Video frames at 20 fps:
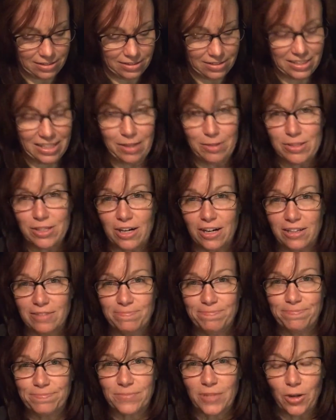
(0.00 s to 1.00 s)
Today was hard.
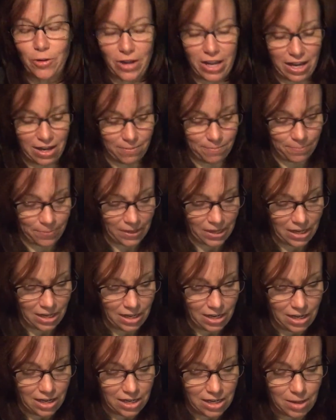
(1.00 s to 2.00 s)
Okay,
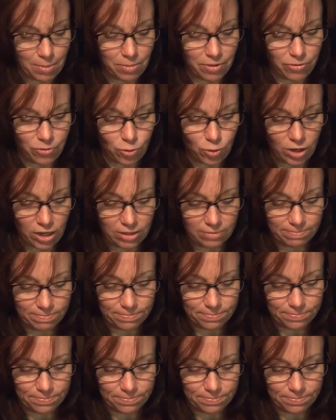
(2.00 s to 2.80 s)
number 4.